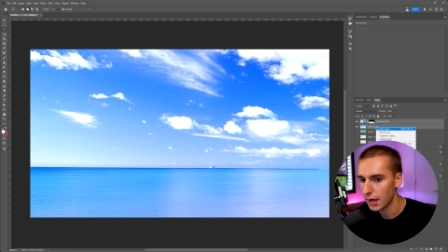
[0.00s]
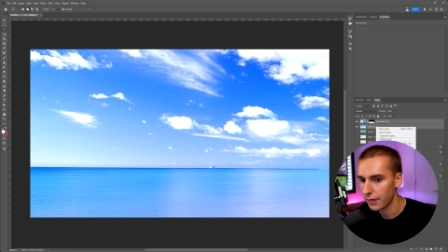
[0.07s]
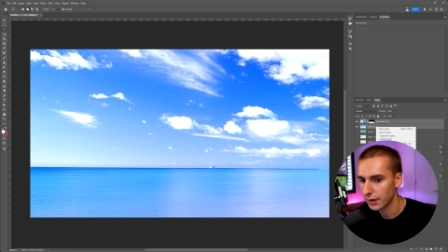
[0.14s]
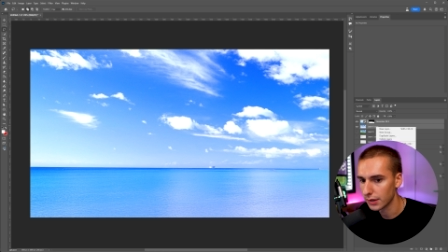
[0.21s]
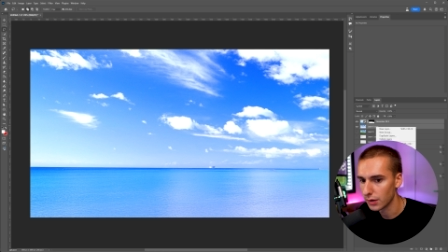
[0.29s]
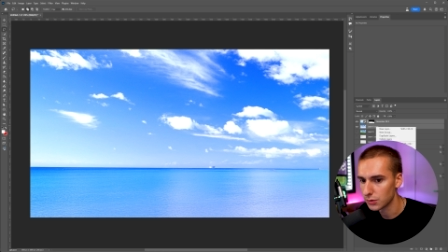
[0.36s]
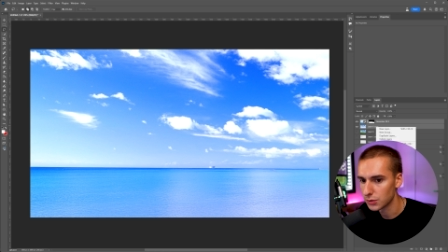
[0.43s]
and
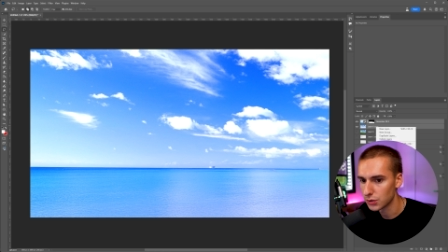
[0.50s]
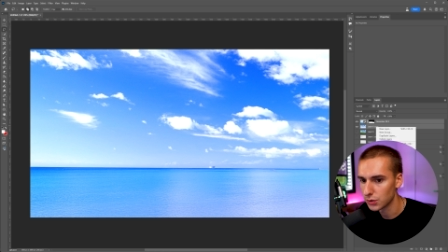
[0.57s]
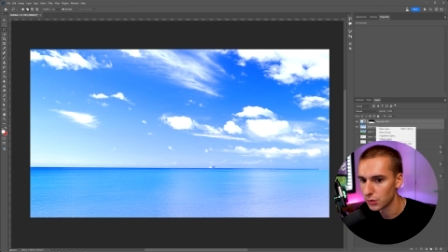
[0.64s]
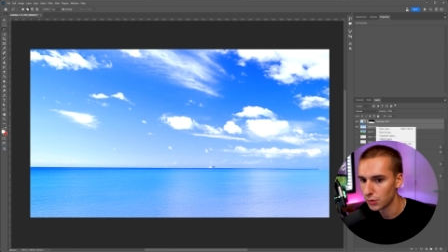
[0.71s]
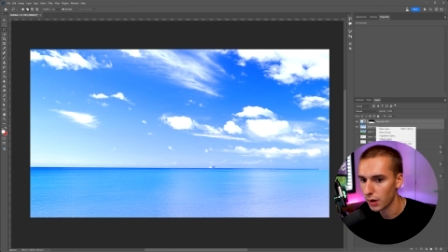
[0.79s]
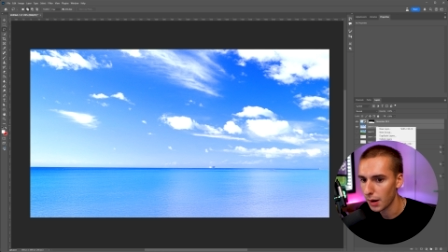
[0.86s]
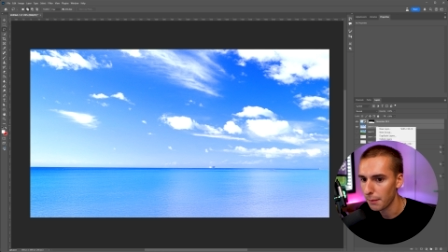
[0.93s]
then go
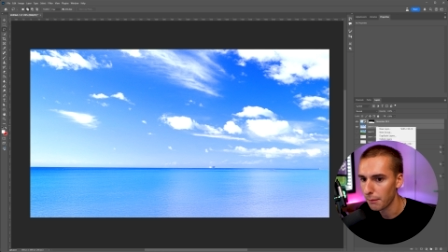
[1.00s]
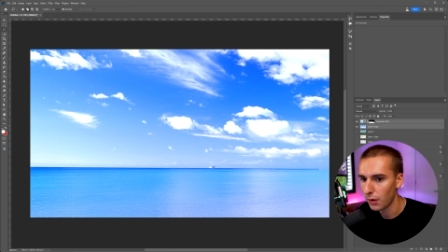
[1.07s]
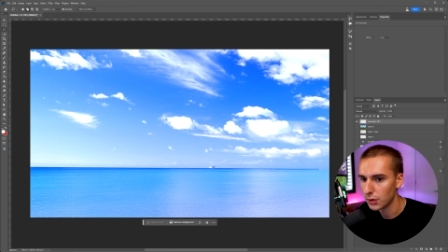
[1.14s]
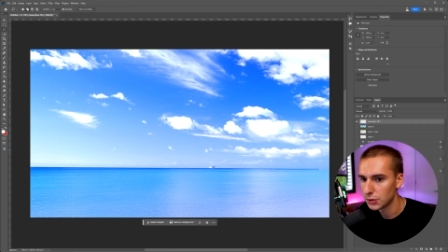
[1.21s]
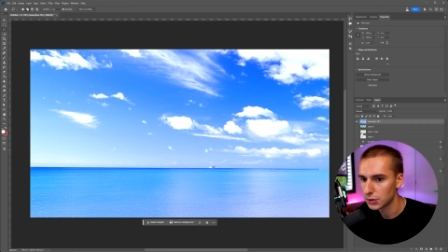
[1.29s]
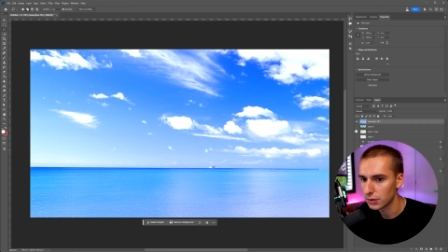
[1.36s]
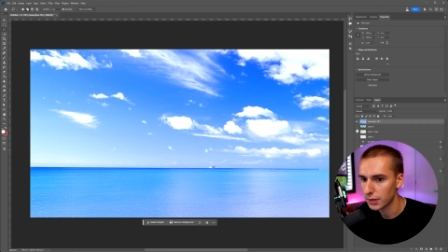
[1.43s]
to
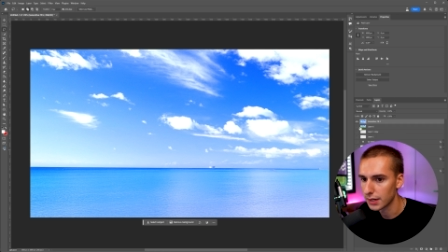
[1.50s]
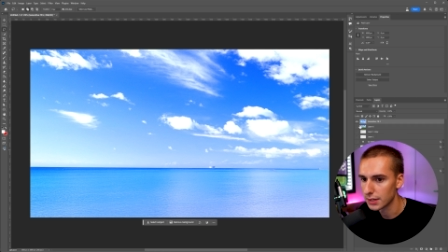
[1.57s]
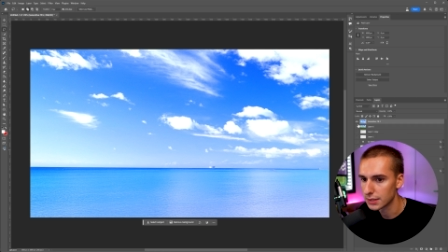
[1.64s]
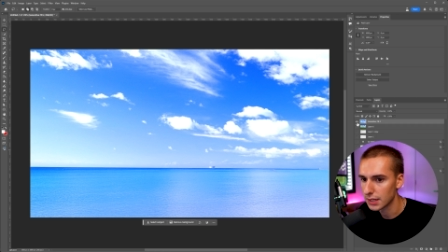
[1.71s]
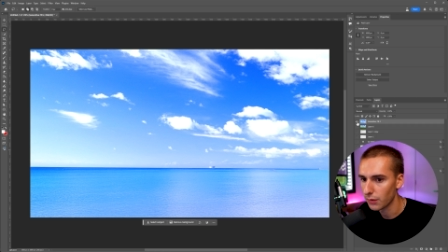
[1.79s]
merge layers.